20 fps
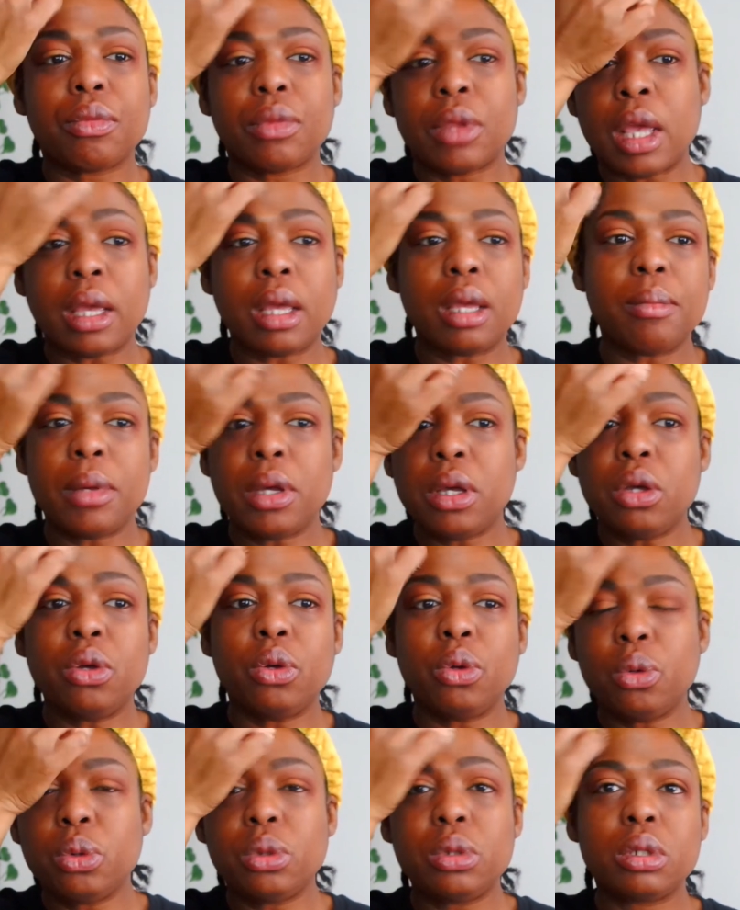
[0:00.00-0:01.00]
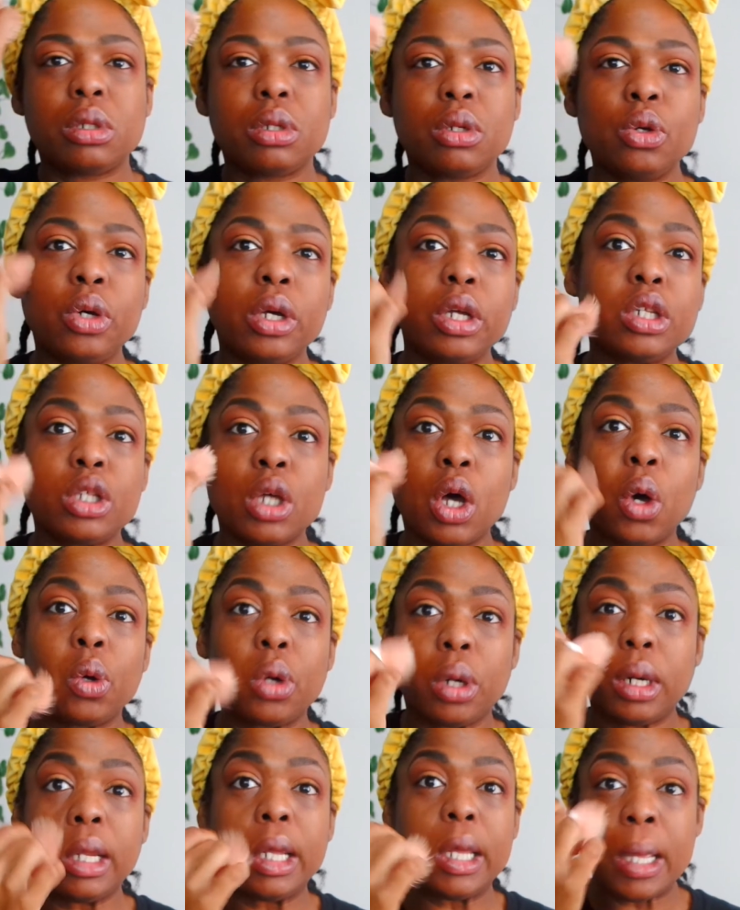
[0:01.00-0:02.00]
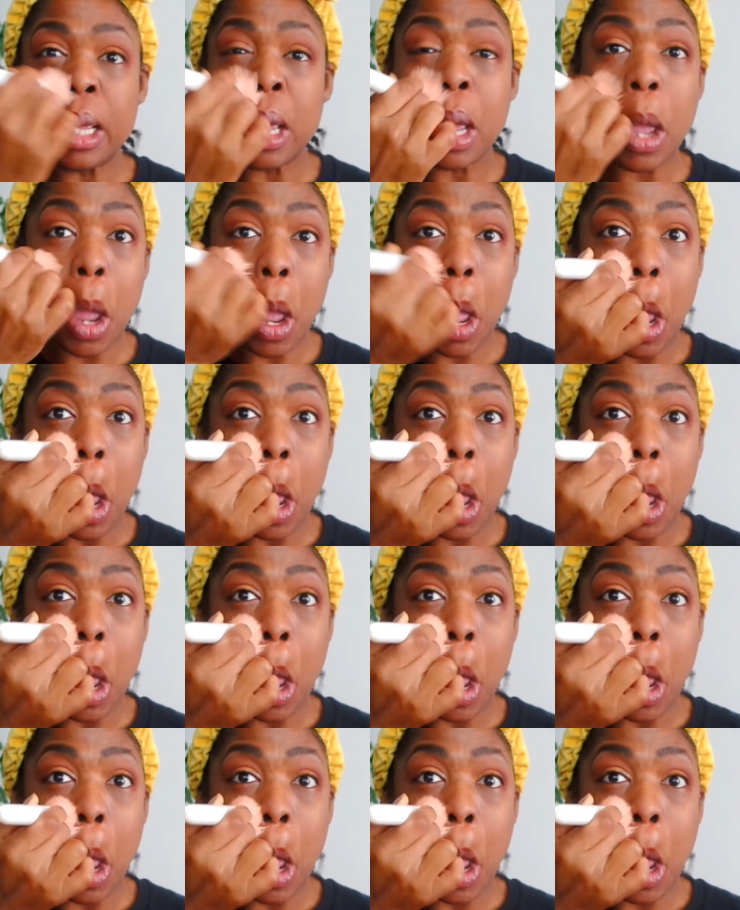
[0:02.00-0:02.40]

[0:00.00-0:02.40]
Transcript: that can be used. You can totally